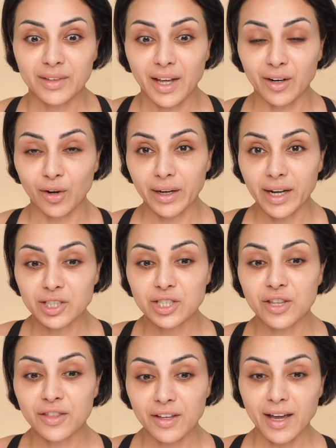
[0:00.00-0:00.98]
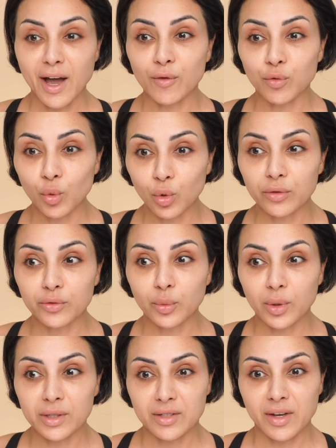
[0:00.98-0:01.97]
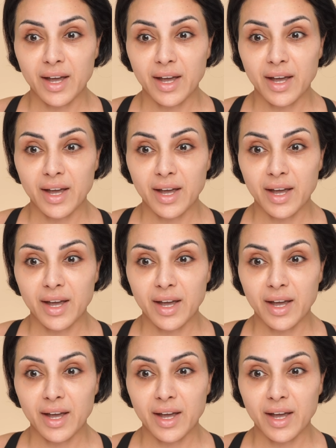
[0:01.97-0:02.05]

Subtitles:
And I actually think out of all of the ones I